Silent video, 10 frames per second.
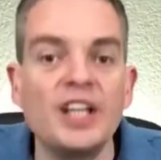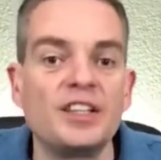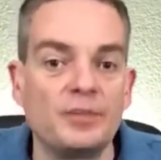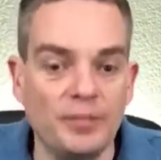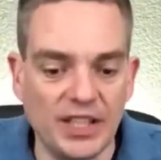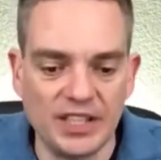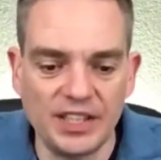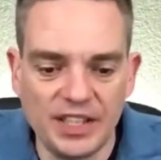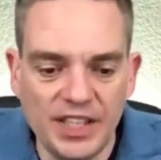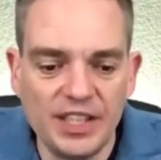that makes
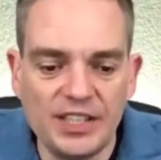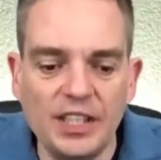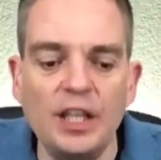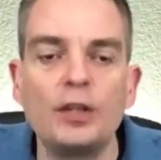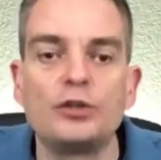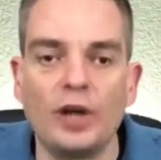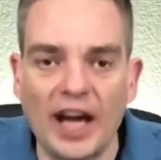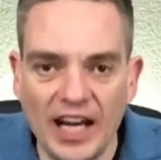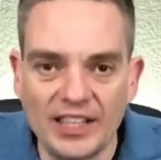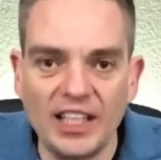it easy to
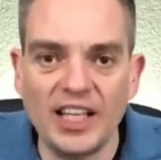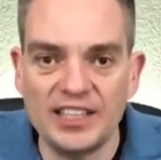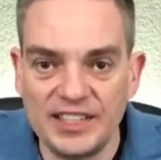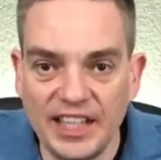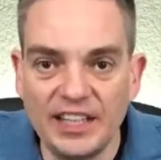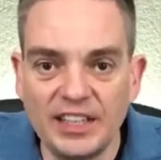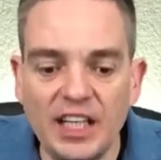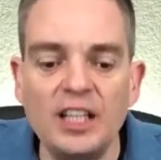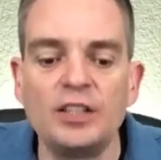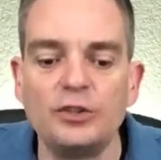analyze data